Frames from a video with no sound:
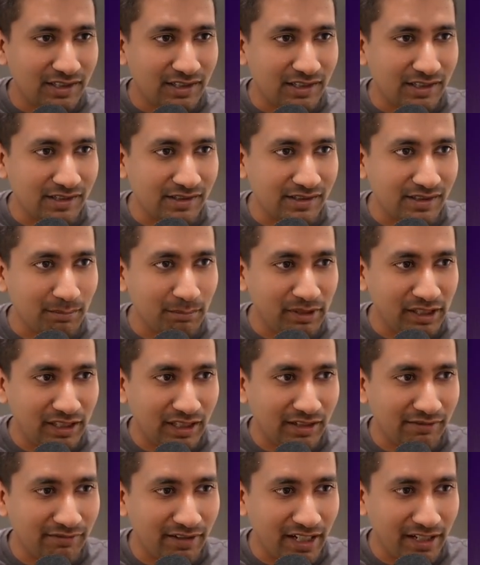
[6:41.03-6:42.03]
is the
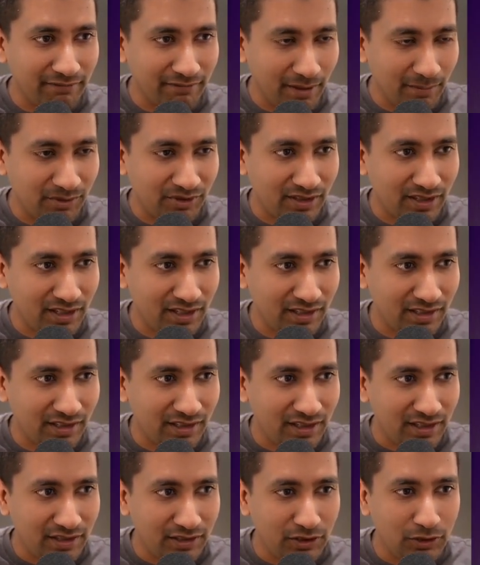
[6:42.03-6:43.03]
Mentlify website.
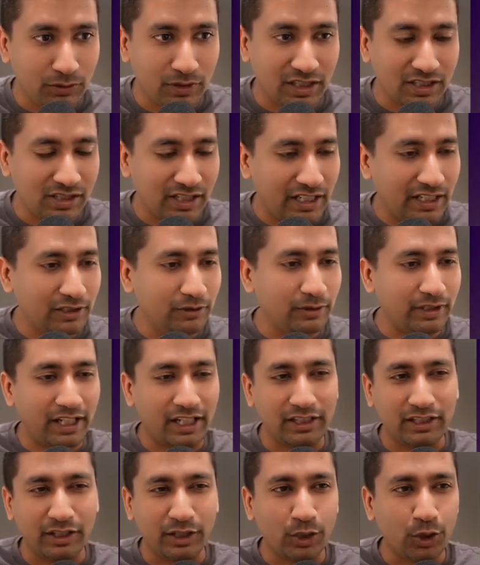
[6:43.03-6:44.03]
You can take a look
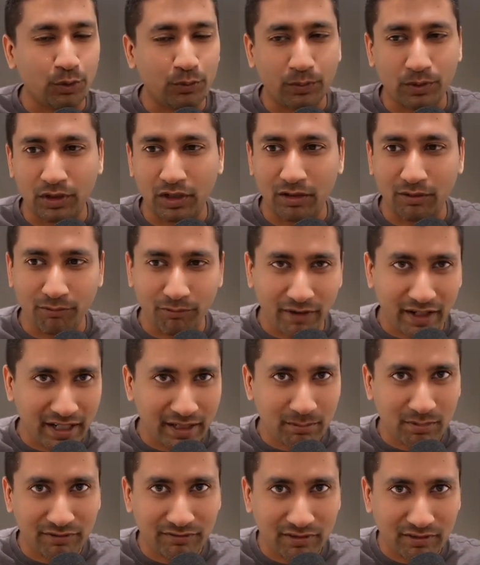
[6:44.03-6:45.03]
at the overall
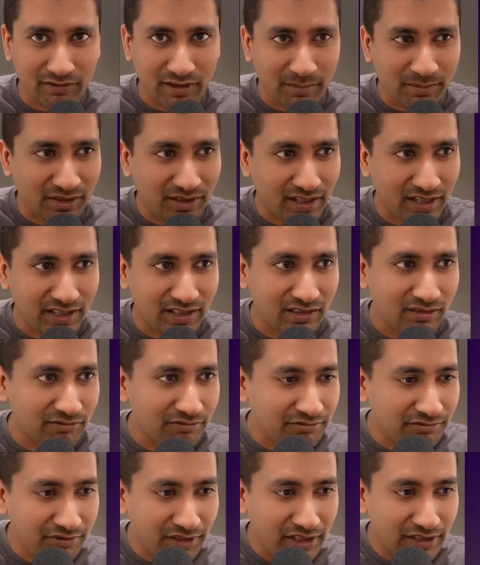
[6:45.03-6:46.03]
vibe of the website, the
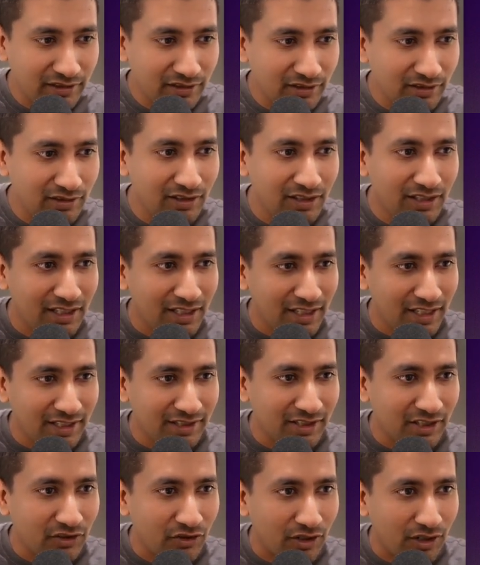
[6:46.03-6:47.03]
feel,
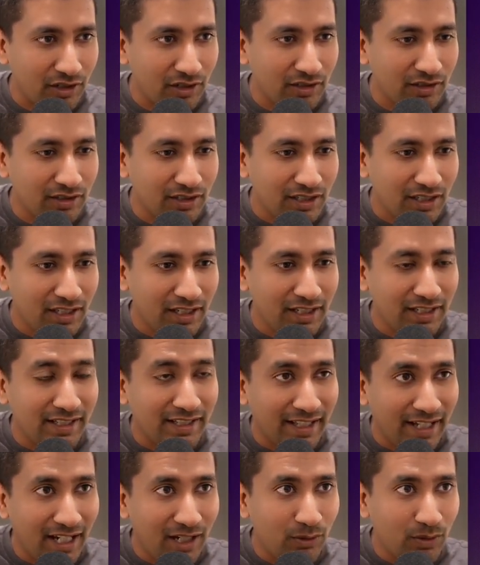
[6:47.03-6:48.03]
etc. And
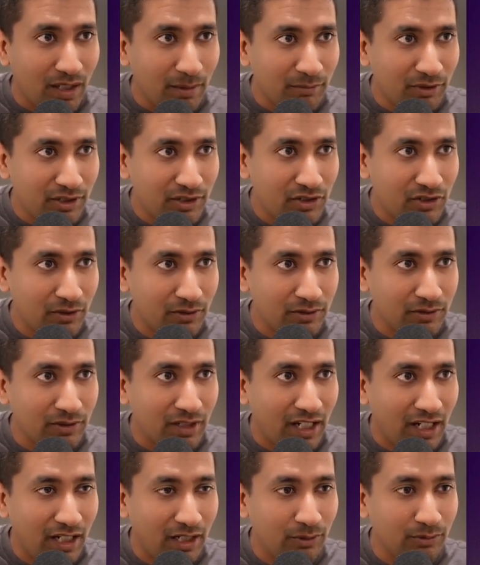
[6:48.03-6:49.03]
now I'm going to show you
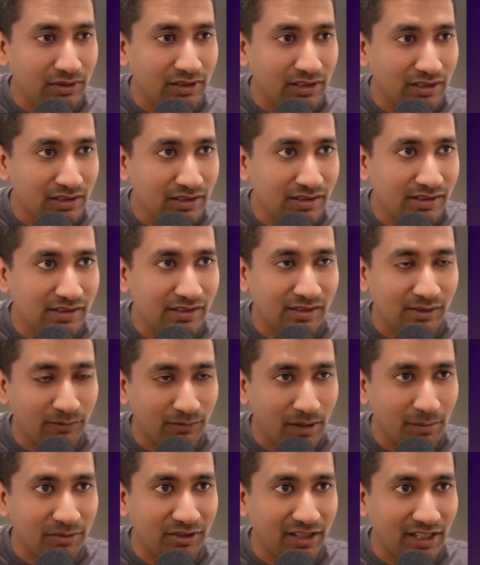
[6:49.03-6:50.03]
how this
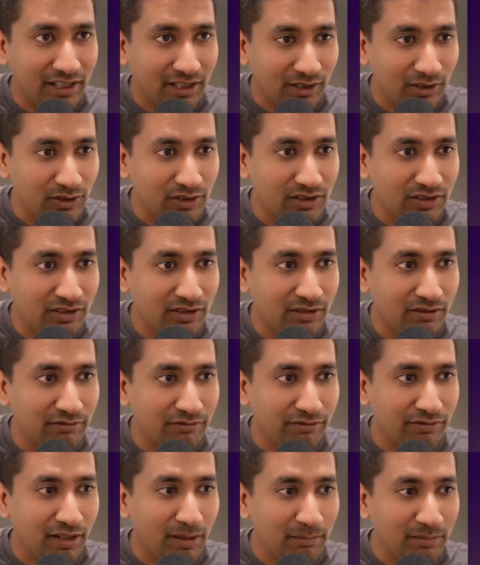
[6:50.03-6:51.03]
website looks
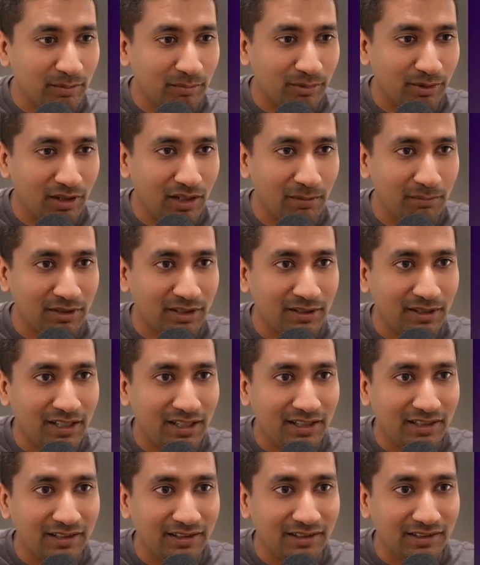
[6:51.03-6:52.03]
from the prompt.
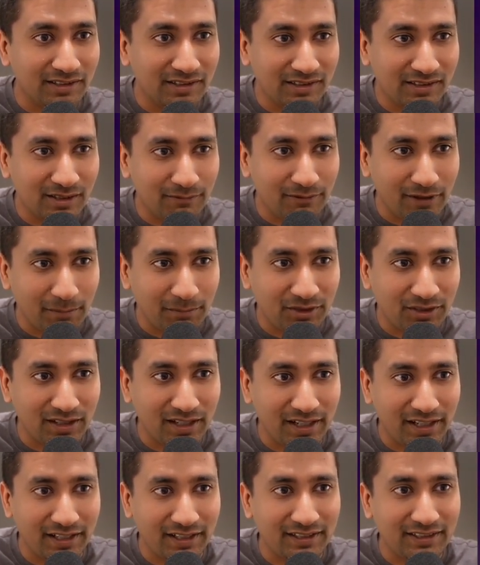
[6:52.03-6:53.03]
This is the
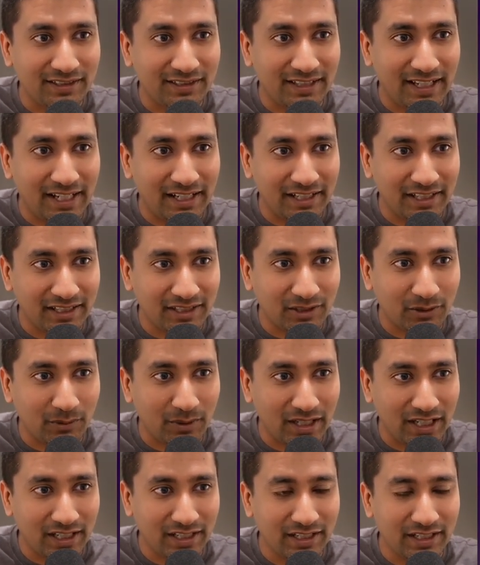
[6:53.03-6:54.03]
website that it
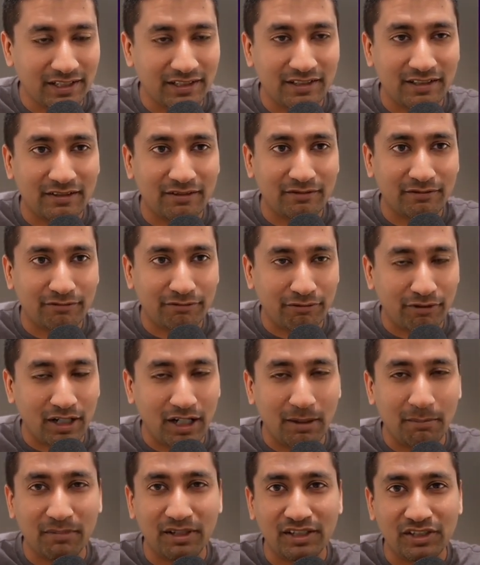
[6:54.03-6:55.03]
created
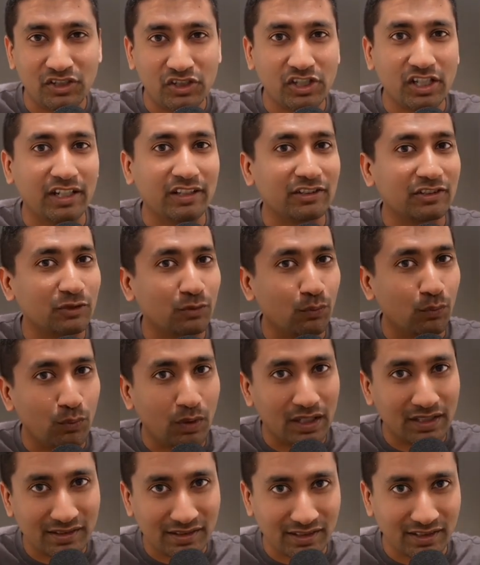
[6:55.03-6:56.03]
from just
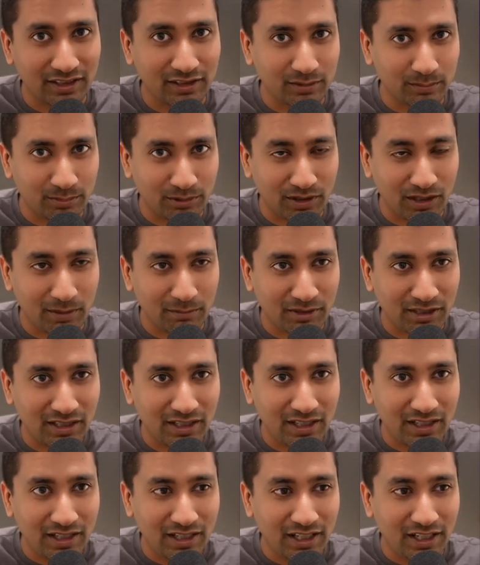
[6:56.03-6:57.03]
one single prompt.
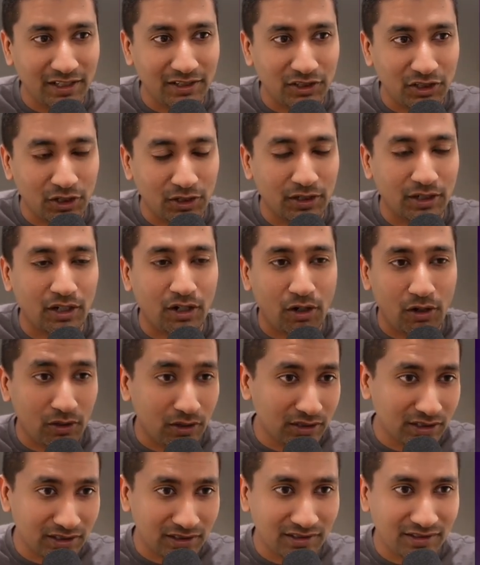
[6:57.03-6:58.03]
It took
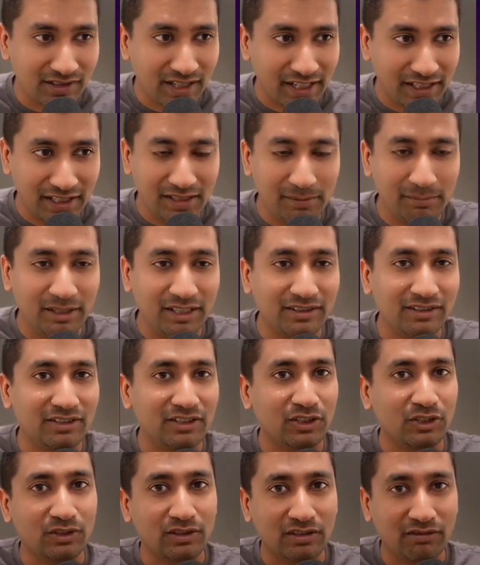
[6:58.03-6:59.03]
all the design elements,
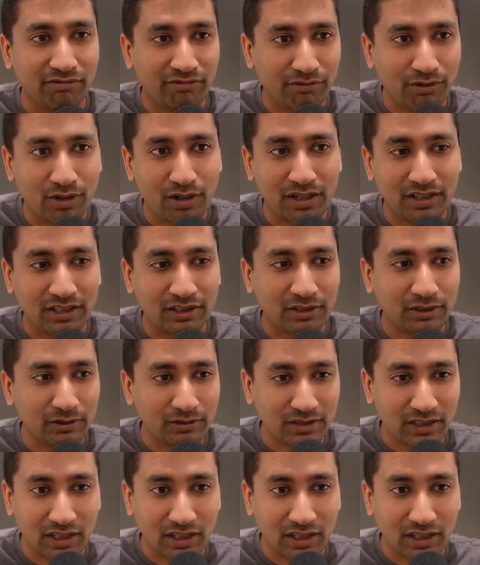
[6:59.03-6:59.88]
it took the font, it took the